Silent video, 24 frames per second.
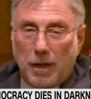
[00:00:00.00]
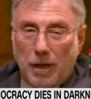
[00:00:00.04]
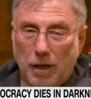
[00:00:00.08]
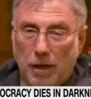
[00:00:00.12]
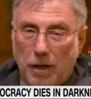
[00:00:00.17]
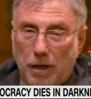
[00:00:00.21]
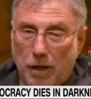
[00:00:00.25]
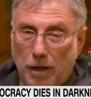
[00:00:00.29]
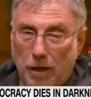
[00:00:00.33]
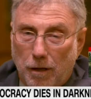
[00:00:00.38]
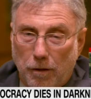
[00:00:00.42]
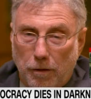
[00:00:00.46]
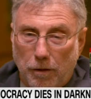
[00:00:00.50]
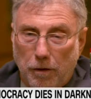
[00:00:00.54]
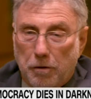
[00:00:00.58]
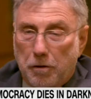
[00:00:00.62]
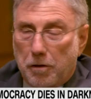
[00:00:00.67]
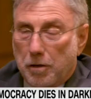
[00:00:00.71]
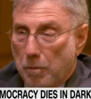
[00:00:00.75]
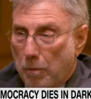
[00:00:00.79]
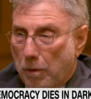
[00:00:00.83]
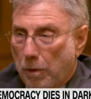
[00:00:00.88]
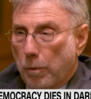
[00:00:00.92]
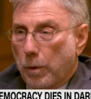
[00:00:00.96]
There are
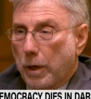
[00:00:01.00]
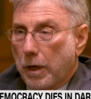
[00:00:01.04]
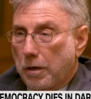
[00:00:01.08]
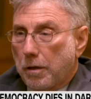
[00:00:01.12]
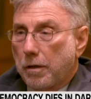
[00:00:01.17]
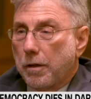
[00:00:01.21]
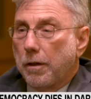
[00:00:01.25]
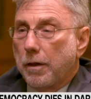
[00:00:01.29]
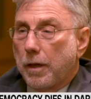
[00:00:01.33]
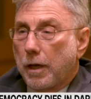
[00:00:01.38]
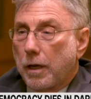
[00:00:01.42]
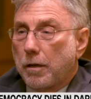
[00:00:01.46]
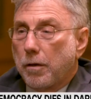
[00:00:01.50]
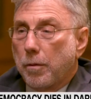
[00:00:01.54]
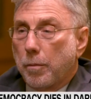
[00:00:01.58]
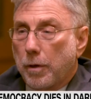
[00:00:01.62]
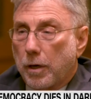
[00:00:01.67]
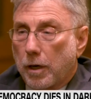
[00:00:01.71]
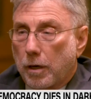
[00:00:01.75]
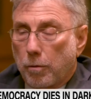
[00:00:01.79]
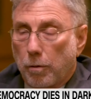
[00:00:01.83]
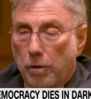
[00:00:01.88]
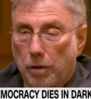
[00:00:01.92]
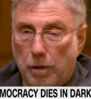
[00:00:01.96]
some threats to that
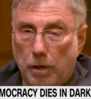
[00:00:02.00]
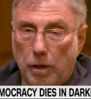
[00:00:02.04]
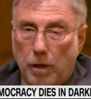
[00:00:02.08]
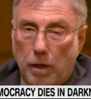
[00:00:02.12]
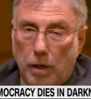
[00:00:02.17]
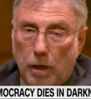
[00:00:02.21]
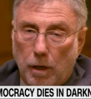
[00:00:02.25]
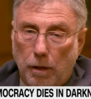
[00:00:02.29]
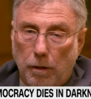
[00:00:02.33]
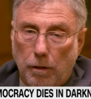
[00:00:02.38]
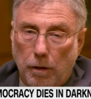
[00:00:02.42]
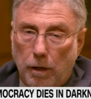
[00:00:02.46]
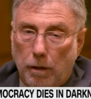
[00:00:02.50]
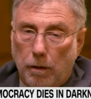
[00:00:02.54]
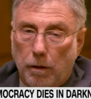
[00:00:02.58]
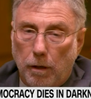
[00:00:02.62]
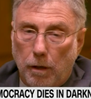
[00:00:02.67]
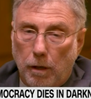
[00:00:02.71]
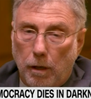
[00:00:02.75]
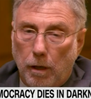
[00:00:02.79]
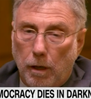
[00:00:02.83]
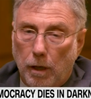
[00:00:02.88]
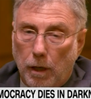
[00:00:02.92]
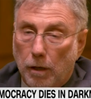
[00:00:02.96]
democracy. I think
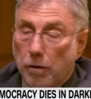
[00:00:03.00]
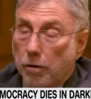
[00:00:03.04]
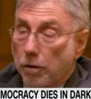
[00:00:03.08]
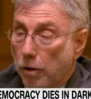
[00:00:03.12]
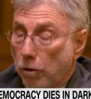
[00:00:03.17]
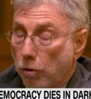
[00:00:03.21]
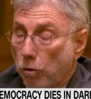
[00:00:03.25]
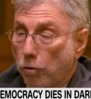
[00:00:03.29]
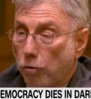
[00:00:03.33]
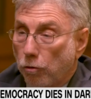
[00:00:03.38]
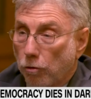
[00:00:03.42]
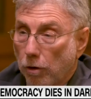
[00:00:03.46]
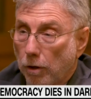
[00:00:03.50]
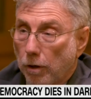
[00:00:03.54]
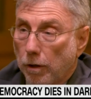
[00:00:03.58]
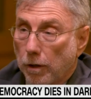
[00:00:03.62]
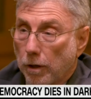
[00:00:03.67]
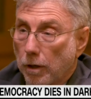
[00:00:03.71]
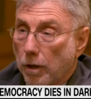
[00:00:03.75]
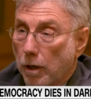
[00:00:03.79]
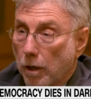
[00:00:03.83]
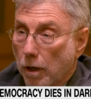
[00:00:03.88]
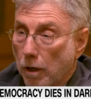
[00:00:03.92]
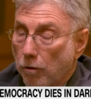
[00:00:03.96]
the institutions
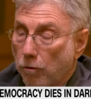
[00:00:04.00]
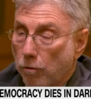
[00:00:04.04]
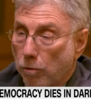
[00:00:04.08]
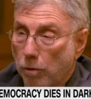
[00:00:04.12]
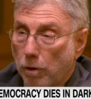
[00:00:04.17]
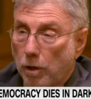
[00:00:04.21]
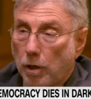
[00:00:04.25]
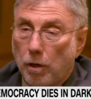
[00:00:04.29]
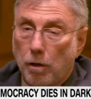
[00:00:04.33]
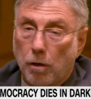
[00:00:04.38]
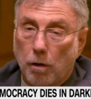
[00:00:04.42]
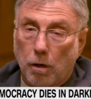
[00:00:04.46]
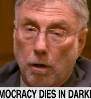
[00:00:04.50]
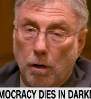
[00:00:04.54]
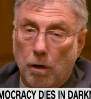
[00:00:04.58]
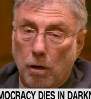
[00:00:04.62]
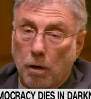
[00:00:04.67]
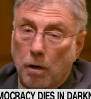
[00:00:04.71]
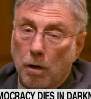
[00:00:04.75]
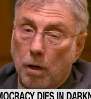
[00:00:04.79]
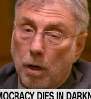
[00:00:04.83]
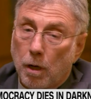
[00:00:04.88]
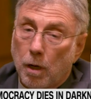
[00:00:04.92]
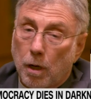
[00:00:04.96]
in the country
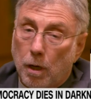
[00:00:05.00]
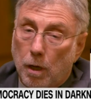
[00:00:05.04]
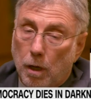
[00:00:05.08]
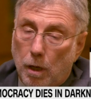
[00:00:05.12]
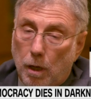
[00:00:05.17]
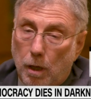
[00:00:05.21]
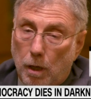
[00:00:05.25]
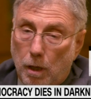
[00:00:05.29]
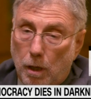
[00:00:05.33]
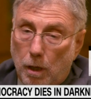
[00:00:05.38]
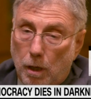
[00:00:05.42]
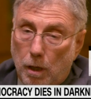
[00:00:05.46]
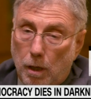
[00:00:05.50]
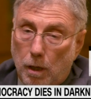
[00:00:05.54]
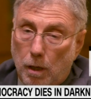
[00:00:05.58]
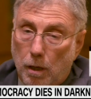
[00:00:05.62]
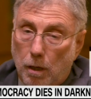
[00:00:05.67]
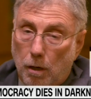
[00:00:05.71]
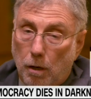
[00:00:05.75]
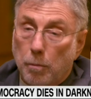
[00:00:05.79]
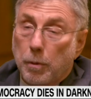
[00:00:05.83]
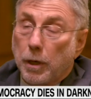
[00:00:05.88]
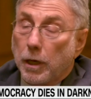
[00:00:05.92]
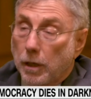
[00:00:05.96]
are
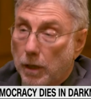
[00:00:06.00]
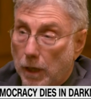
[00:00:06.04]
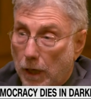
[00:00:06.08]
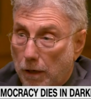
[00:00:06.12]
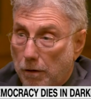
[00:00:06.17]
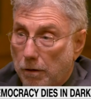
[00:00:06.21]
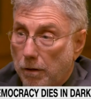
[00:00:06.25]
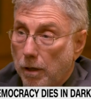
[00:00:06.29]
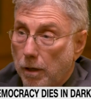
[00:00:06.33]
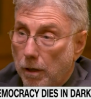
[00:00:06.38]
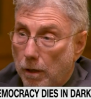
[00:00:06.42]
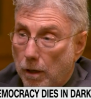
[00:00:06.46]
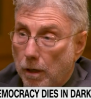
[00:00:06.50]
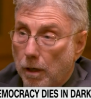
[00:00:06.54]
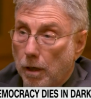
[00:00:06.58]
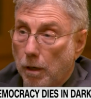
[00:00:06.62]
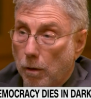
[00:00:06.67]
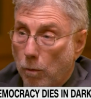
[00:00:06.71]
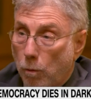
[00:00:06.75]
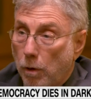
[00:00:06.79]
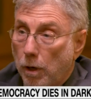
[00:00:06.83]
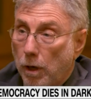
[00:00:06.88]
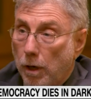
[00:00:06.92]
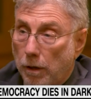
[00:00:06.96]
being tested in
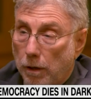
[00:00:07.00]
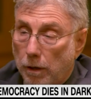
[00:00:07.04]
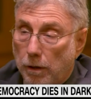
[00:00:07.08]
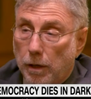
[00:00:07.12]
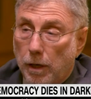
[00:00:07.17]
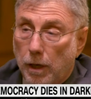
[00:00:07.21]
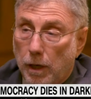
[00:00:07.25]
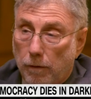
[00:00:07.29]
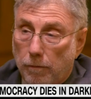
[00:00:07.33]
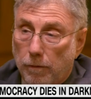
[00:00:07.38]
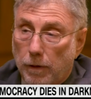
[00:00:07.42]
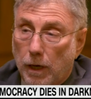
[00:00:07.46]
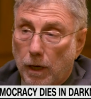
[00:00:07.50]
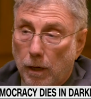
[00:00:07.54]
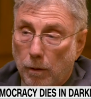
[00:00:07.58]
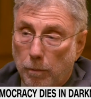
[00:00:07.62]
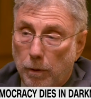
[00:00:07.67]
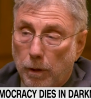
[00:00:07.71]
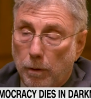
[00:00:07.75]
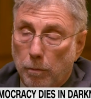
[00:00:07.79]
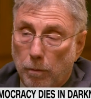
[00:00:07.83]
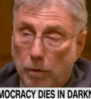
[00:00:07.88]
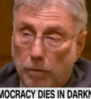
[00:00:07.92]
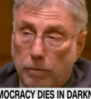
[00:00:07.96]
a way that they have not
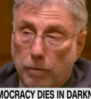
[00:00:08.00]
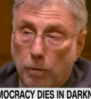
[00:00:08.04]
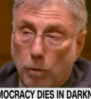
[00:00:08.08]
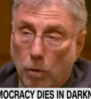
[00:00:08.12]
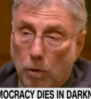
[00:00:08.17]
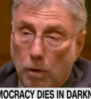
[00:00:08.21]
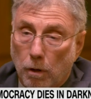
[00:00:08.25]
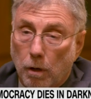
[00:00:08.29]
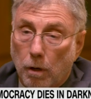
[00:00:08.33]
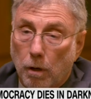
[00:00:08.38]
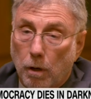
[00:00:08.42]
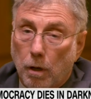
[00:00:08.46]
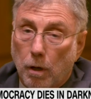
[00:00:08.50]
been before.